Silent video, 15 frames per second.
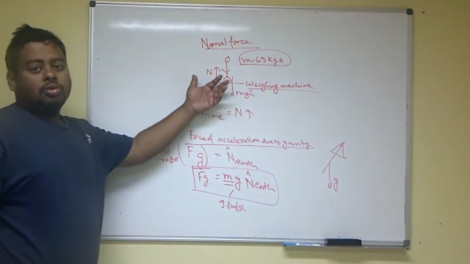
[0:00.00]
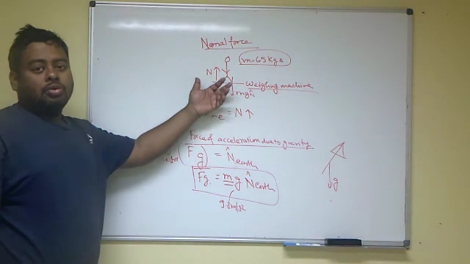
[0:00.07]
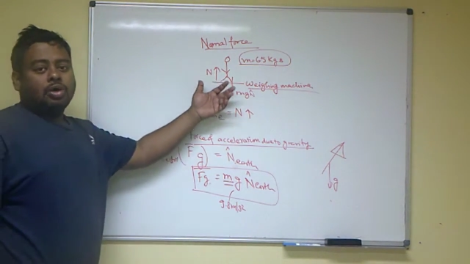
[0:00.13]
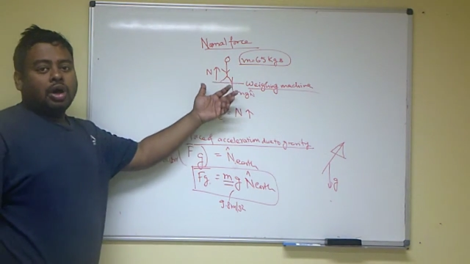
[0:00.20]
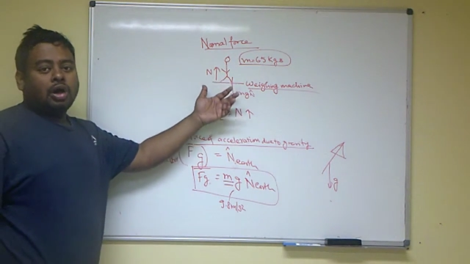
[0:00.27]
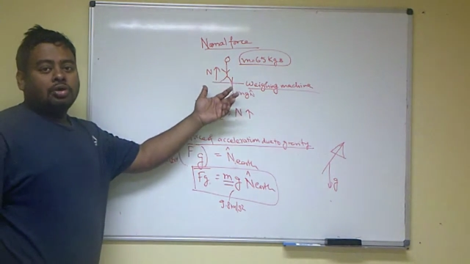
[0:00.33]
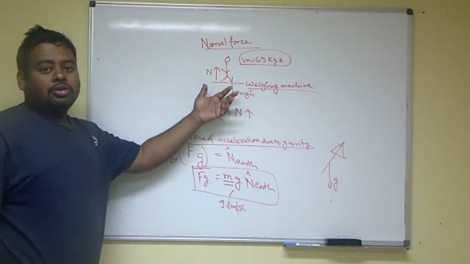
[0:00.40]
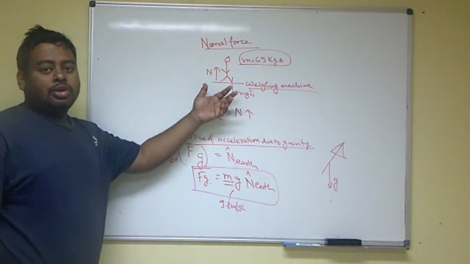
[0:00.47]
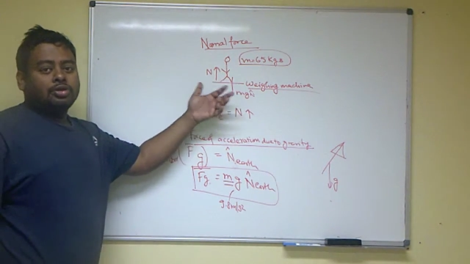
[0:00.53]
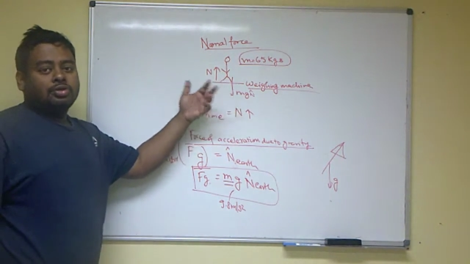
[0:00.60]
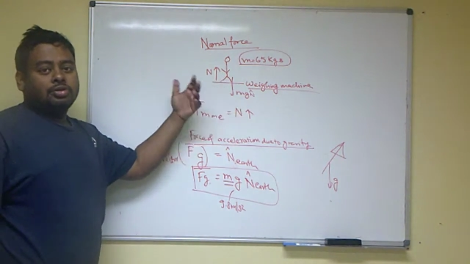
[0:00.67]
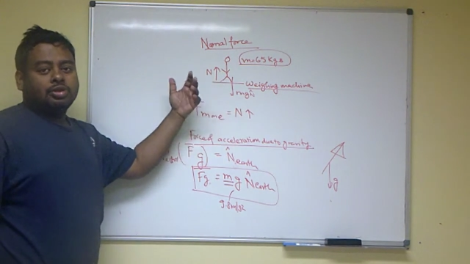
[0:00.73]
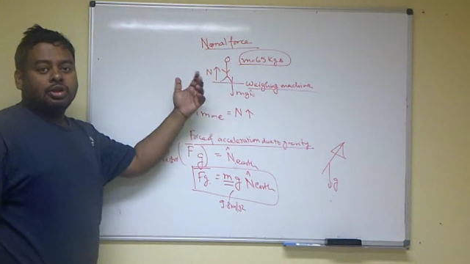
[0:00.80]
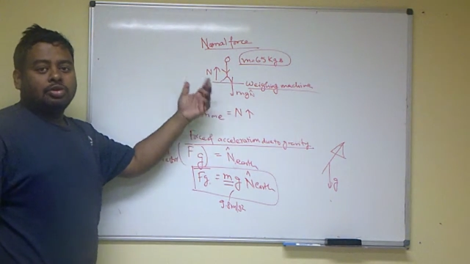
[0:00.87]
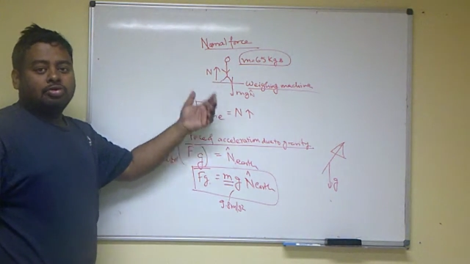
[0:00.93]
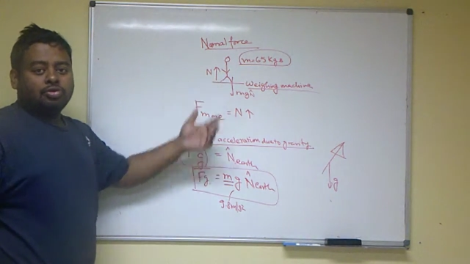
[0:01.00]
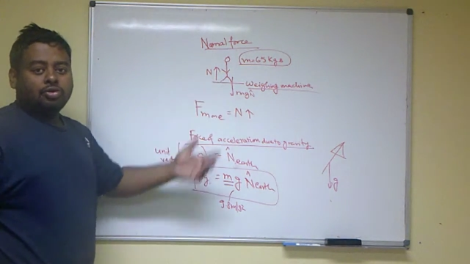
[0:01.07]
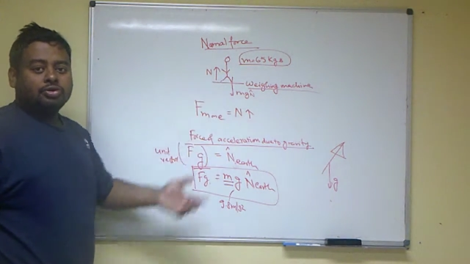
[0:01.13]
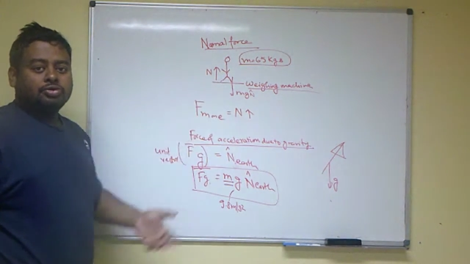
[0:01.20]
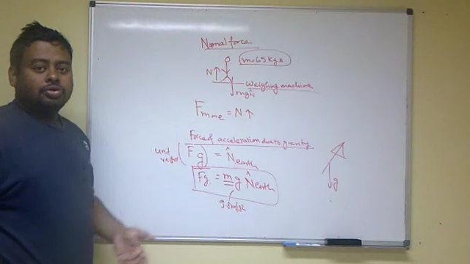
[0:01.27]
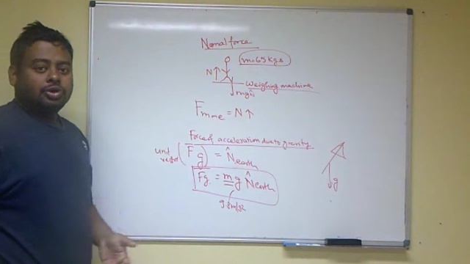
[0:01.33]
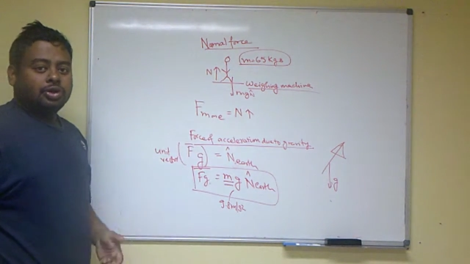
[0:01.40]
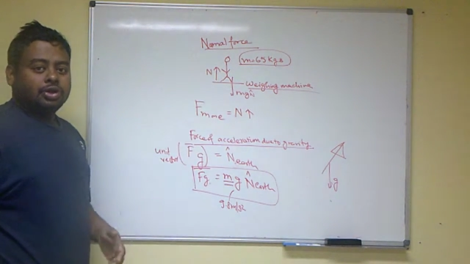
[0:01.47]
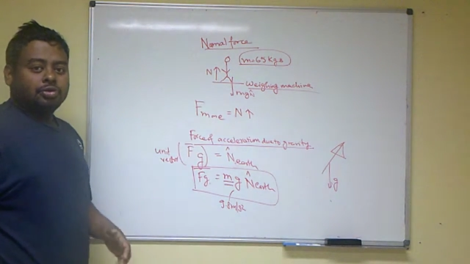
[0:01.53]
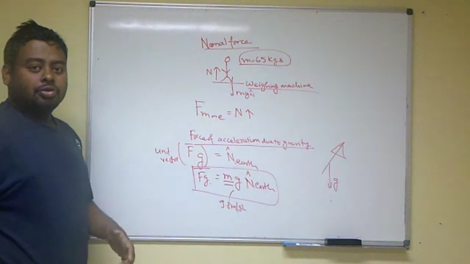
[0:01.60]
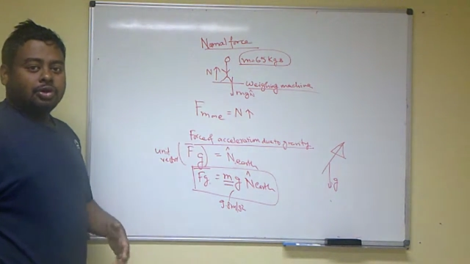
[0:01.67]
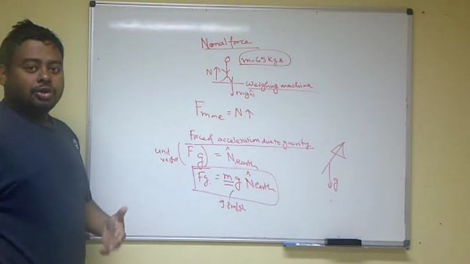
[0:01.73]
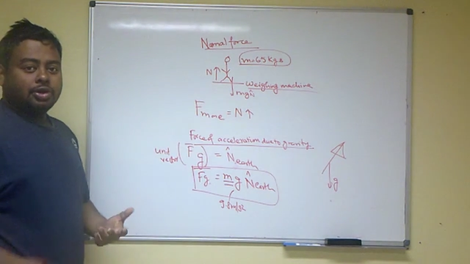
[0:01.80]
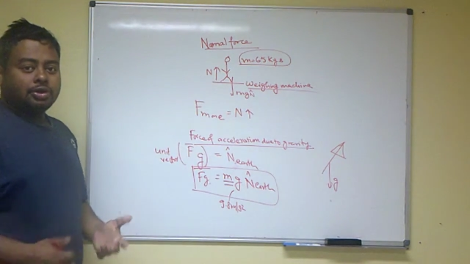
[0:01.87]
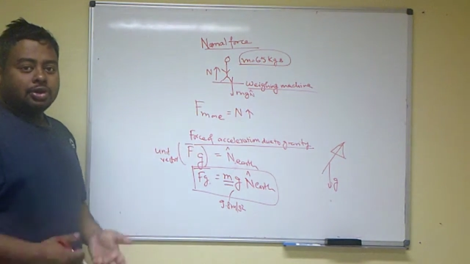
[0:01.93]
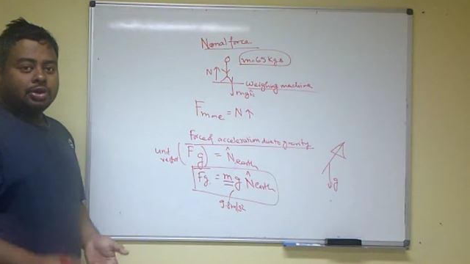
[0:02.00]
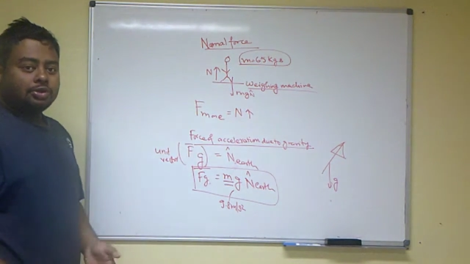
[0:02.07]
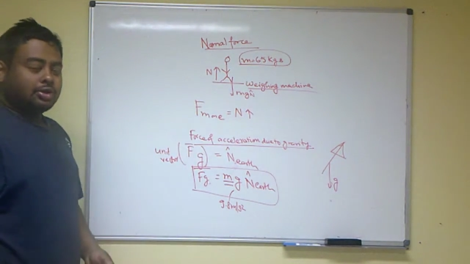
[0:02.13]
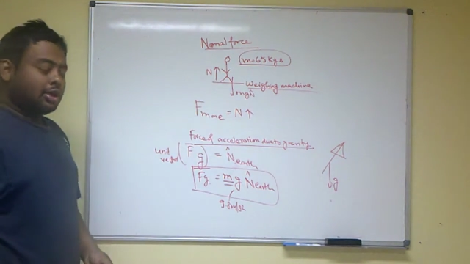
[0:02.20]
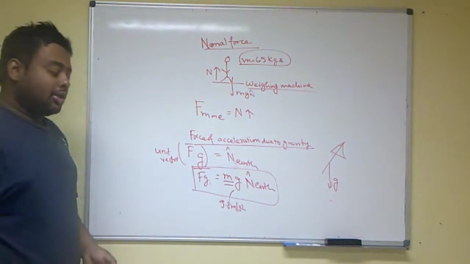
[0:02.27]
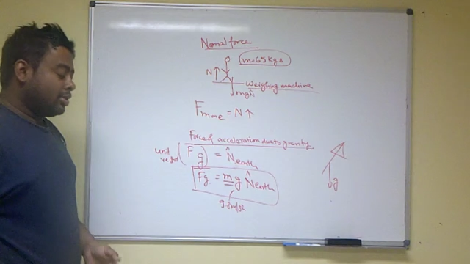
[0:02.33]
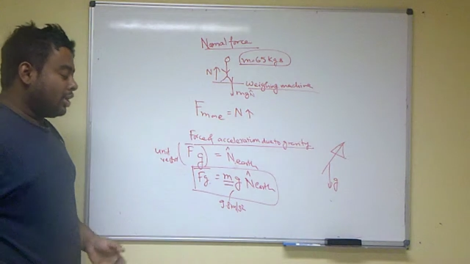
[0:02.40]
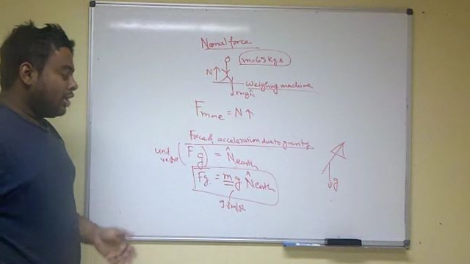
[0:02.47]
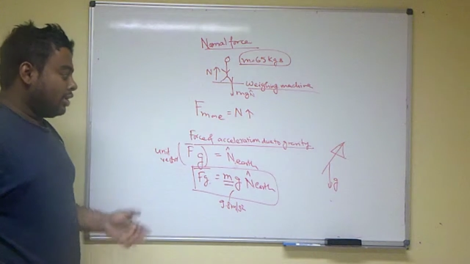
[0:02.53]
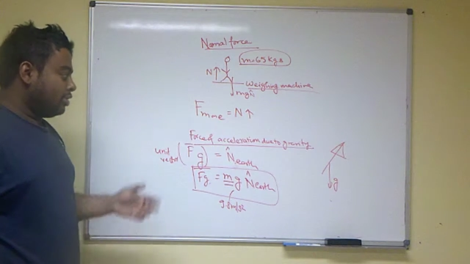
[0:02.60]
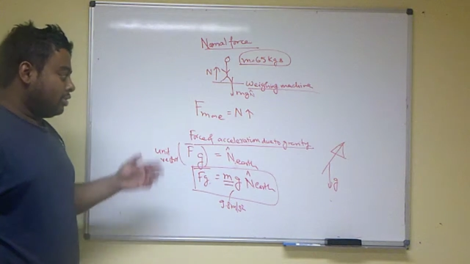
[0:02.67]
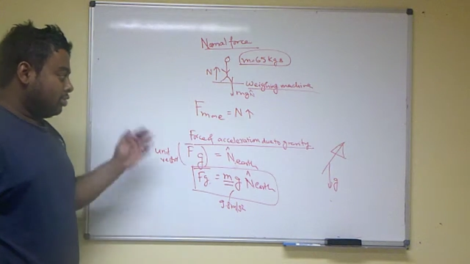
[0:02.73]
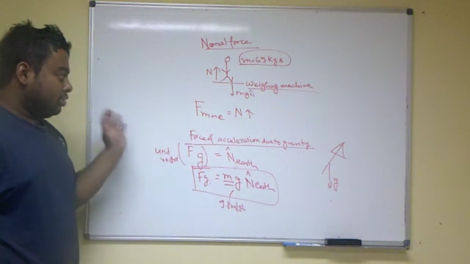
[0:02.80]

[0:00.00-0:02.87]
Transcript: how these forces will equate and things like that.